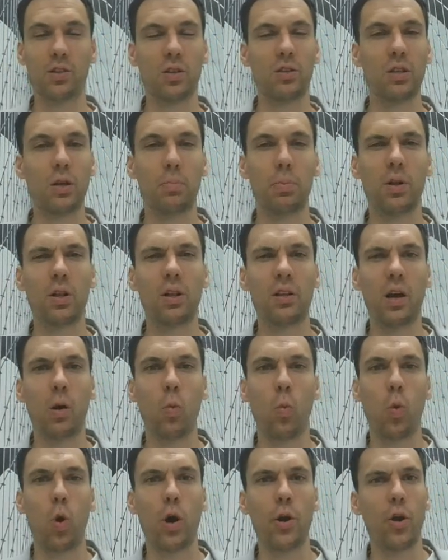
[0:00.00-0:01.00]
So typically a
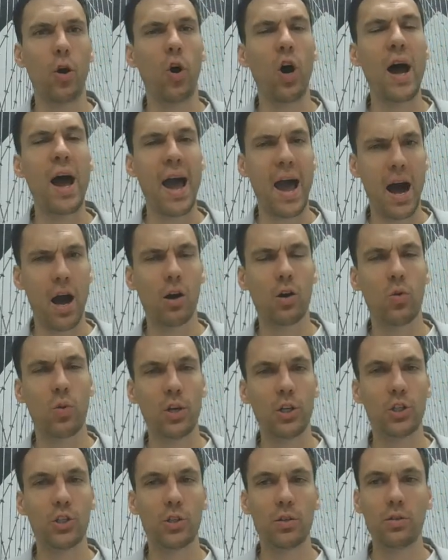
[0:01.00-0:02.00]
what or how
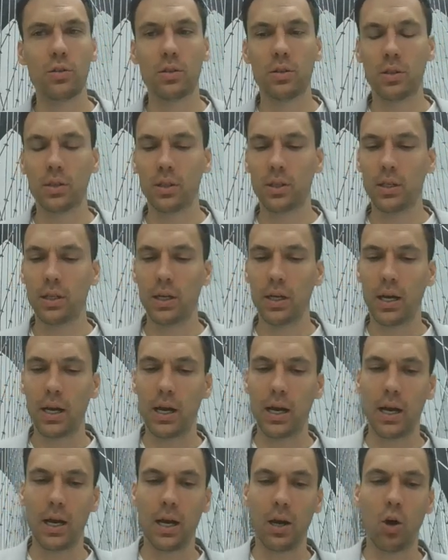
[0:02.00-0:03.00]
question,
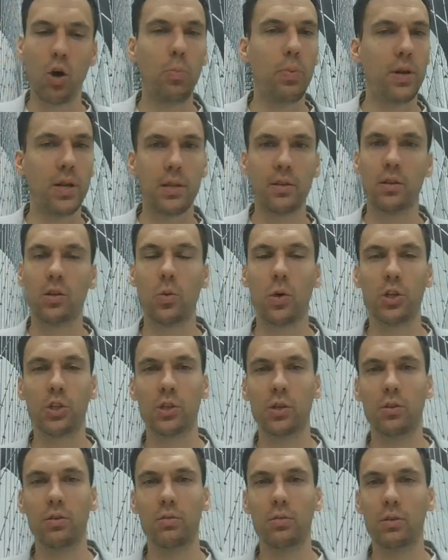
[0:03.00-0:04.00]
open-ended
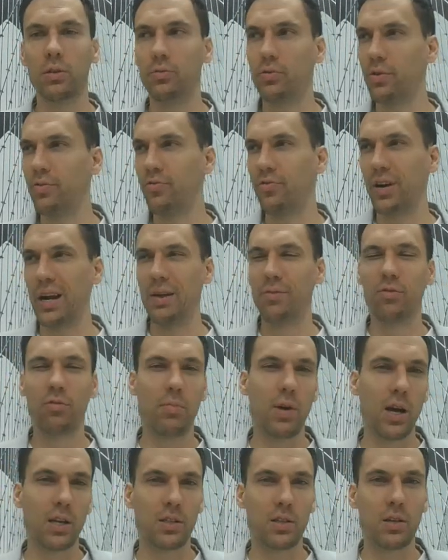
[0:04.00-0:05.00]
question. Refrain
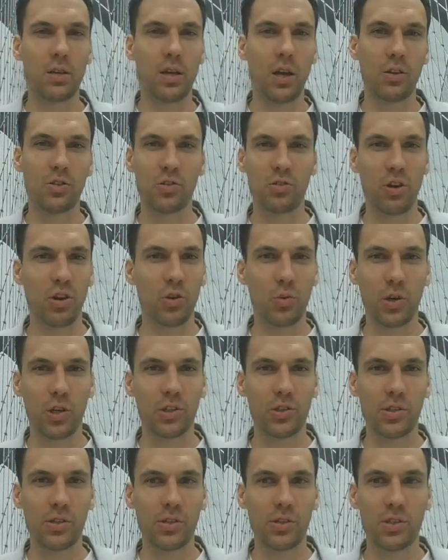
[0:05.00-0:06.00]
from asking yes or no
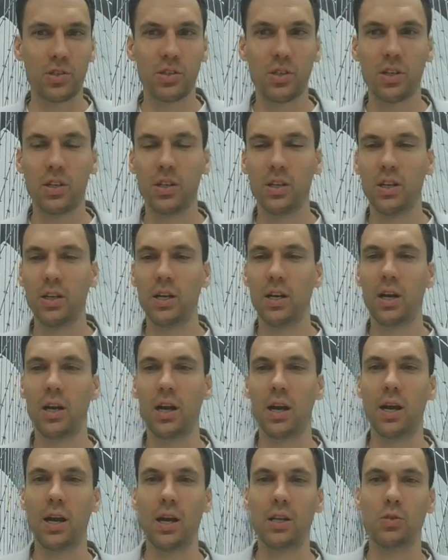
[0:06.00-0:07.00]
questions.
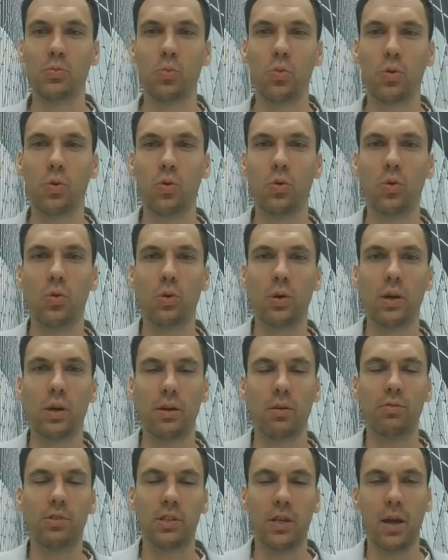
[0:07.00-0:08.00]
It's more,
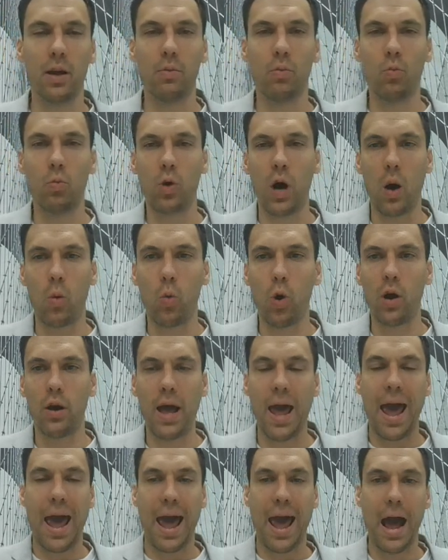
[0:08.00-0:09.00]
obviously, yeah, what
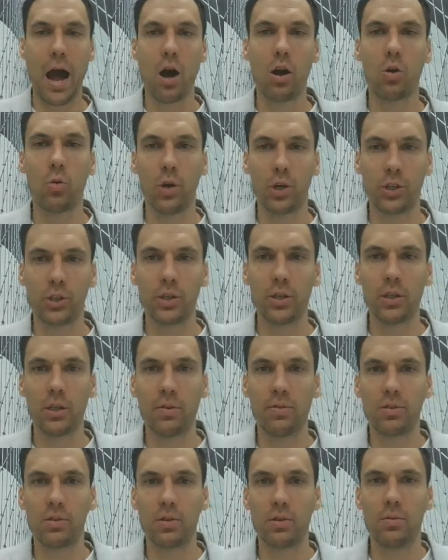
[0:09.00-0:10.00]
a how question
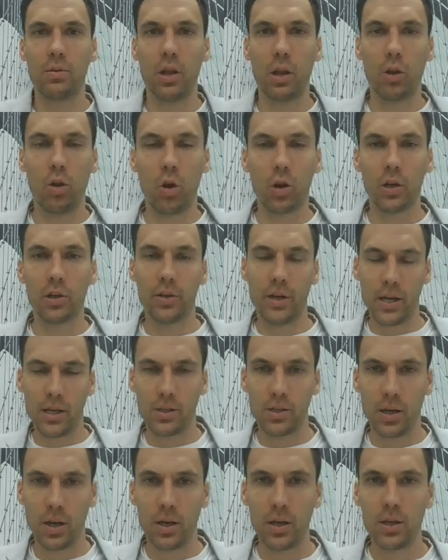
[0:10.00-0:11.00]
gives a longer
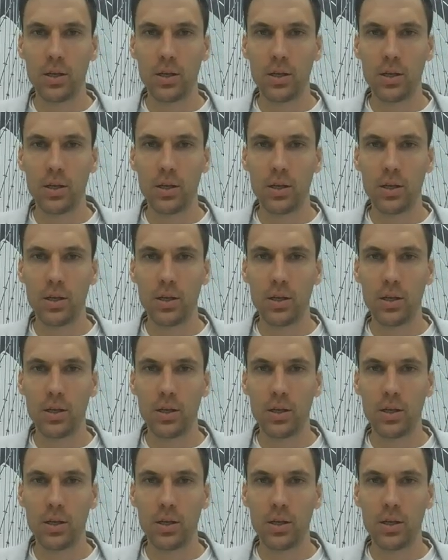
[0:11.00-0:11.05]
answer.